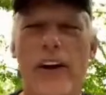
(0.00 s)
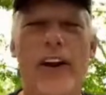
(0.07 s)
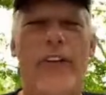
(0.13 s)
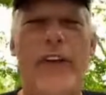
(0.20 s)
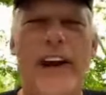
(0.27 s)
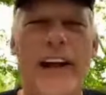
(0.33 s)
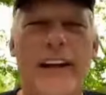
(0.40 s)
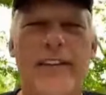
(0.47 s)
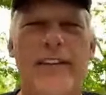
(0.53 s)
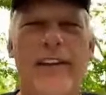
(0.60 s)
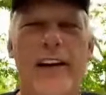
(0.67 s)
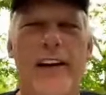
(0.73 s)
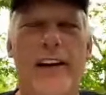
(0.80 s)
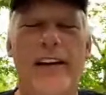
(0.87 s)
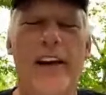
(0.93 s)
Do you think
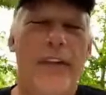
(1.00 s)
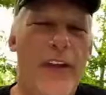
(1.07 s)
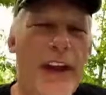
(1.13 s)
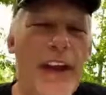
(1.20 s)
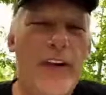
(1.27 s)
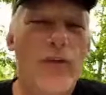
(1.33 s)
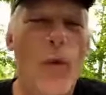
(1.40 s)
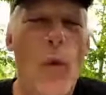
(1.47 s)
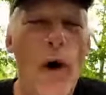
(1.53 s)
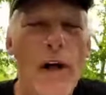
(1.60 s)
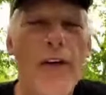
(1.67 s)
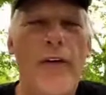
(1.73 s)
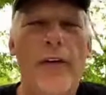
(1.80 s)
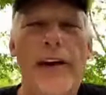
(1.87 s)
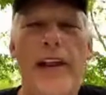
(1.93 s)
you think it's
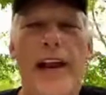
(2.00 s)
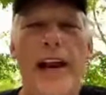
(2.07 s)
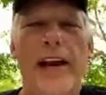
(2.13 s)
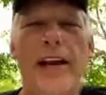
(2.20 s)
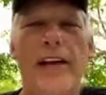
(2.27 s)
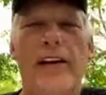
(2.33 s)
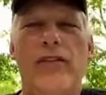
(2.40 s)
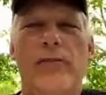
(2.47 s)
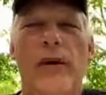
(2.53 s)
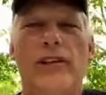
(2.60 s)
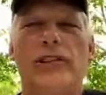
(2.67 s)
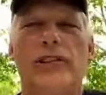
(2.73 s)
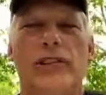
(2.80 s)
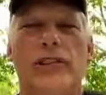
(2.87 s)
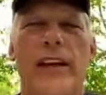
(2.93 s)
weather related as
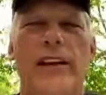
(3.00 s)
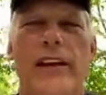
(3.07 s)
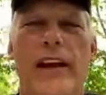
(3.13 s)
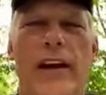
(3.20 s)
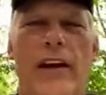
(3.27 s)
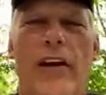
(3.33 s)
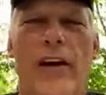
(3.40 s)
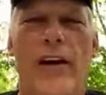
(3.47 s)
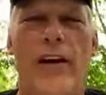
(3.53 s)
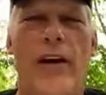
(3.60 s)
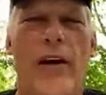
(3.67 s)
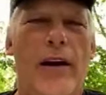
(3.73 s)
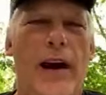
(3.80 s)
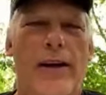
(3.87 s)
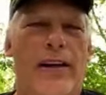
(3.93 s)
much as anything,
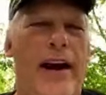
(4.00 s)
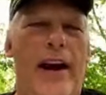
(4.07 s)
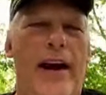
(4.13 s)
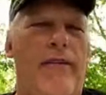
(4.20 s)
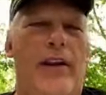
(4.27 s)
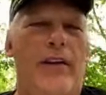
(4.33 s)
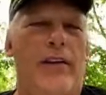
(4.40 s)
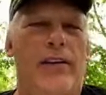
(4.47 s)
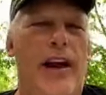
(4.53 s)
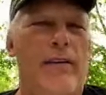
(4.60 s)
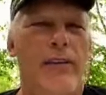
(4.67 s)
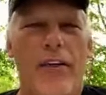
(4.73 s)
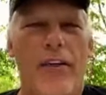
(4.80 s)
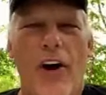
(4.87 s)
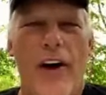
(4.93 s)
or do you have a
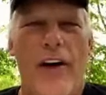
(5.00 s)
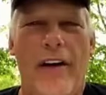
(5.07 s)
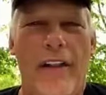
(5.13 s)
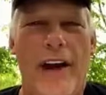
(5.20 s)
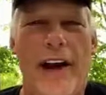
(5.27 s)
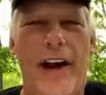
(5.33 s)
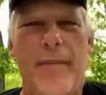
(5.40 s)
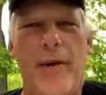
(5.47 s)
thought on that?